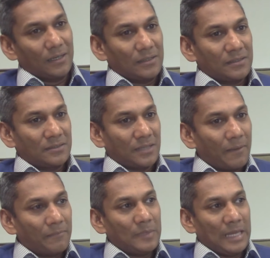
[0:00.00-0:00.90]

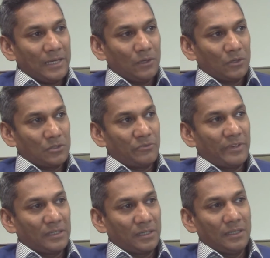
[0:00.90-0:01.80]
some landlords
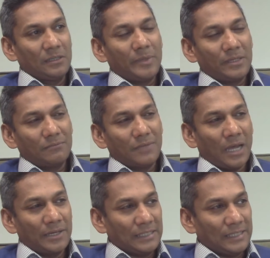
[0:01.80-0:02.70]
felt a little bit
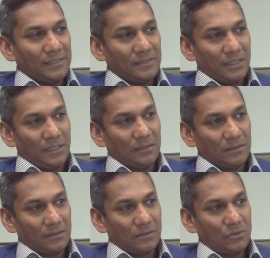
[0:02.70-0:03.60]
uneasy
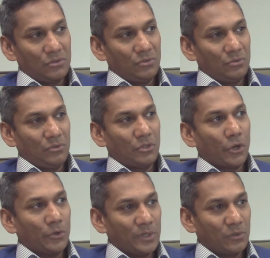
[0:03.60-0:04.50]
to
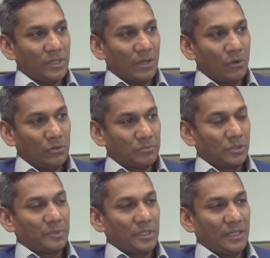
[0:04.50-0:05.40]
go into their own
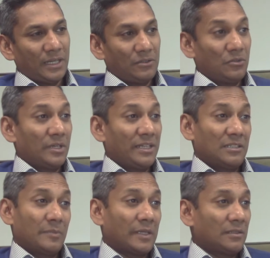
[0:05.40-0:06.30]
property and do an
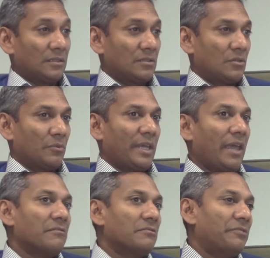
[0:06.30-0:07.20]
inspection. So we
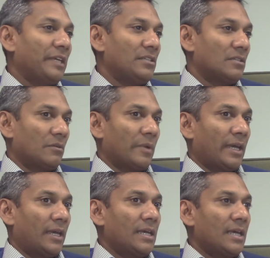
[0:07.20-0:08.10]
have a feature
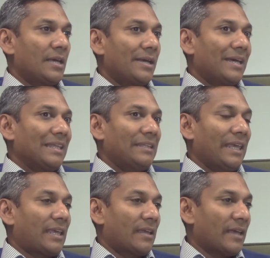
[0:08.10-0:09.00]
where
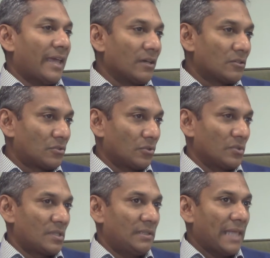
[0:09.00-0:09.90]
they can
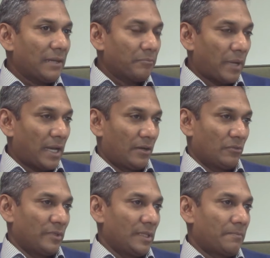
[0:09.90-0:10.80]
outsource that part
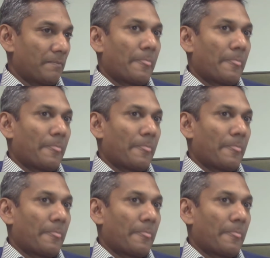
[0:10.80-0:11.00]
of it